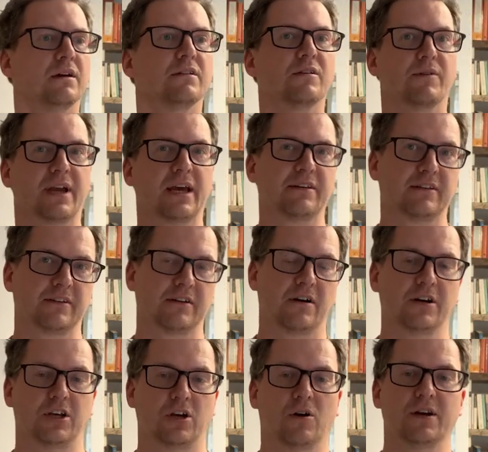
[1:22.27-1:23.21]
So I guess as
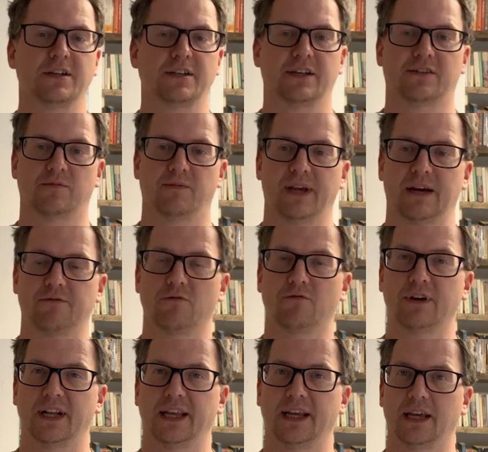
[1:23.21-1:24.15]
archaeologists, we have a
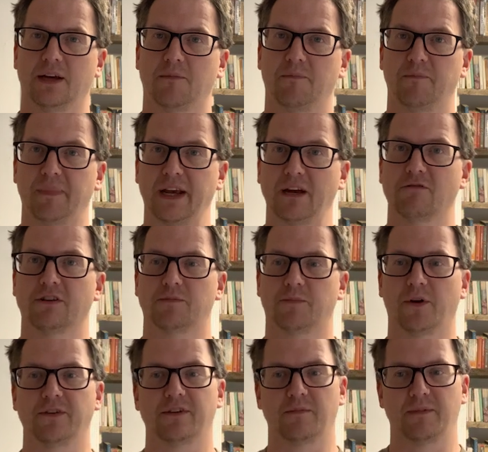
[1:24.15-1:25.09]
really big
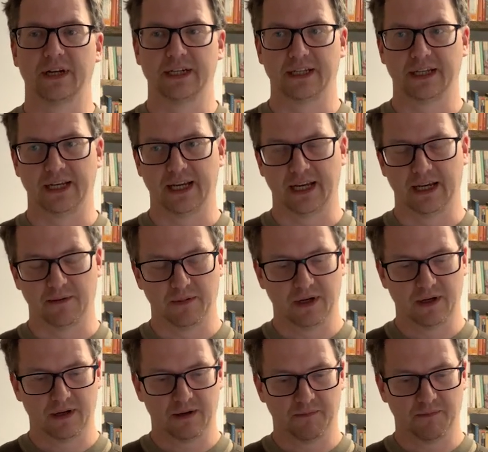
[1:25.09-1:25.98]
responsibility here,